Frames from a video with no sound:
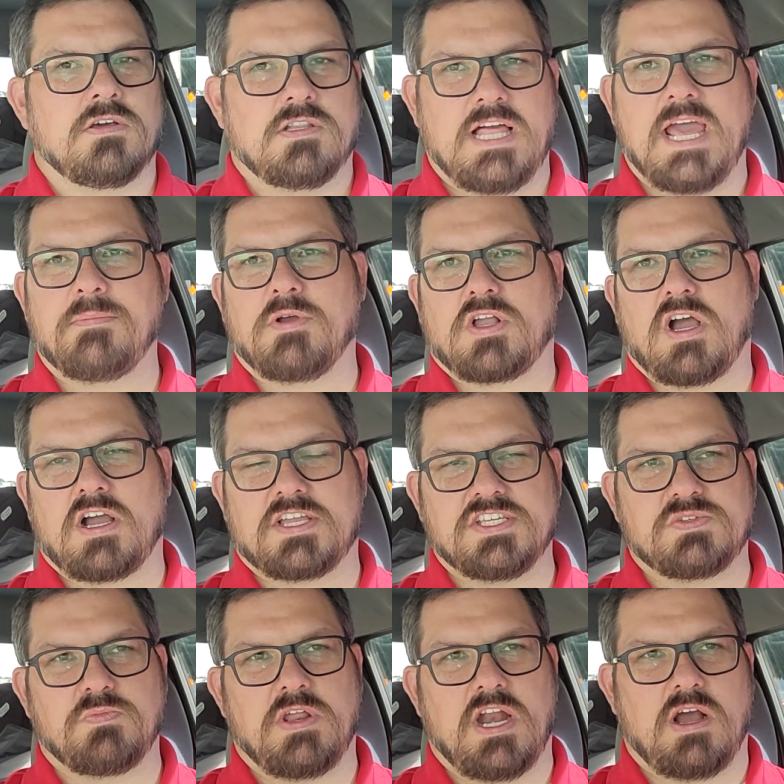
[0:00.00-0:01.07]
Ladd
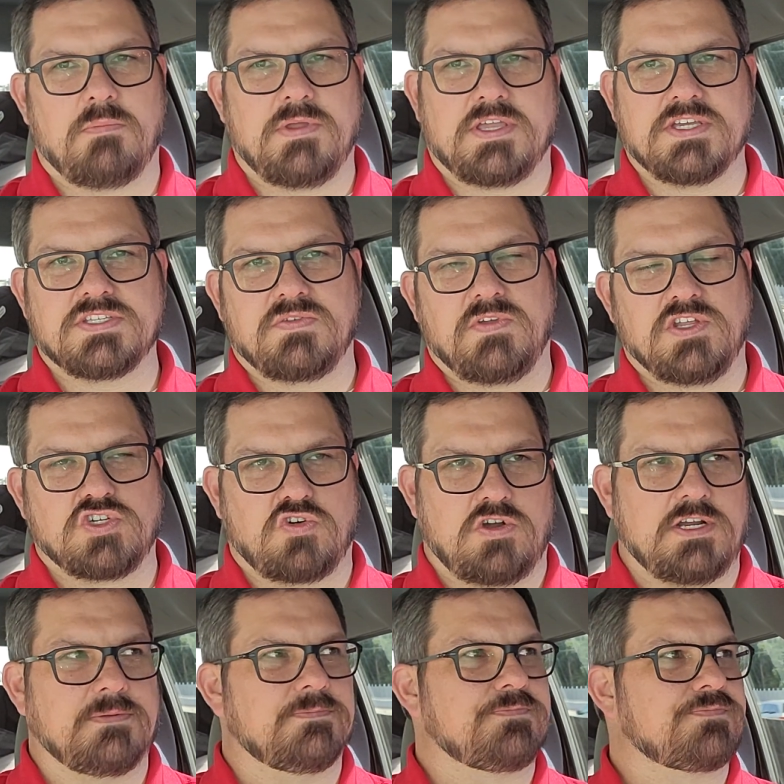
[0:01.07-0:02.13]
McConkey's been out because of injury.